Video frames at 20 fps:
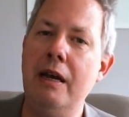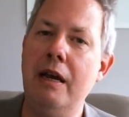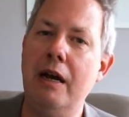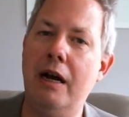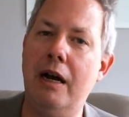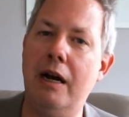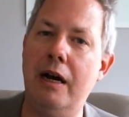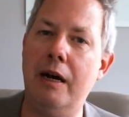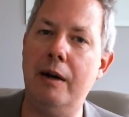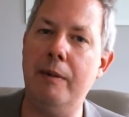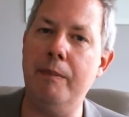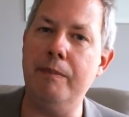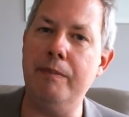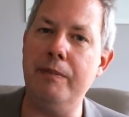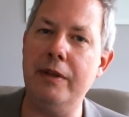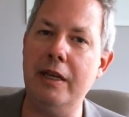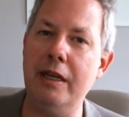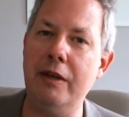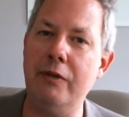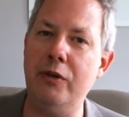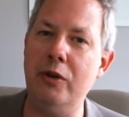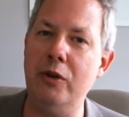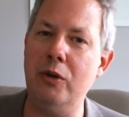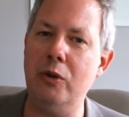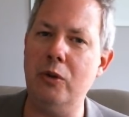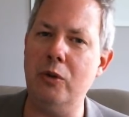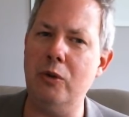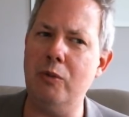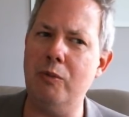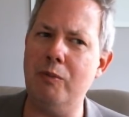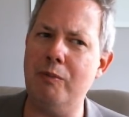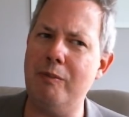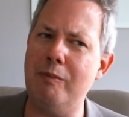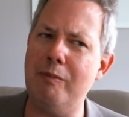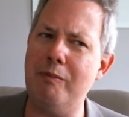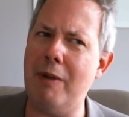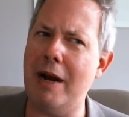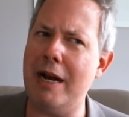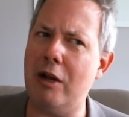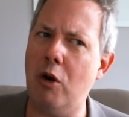
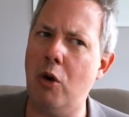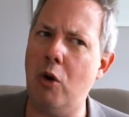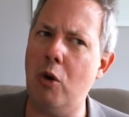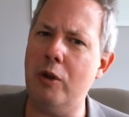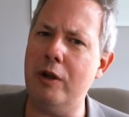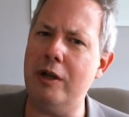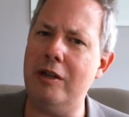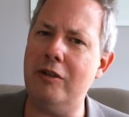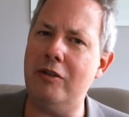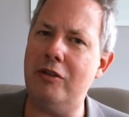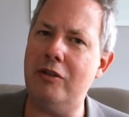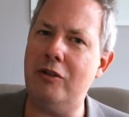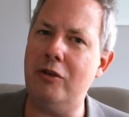My goal is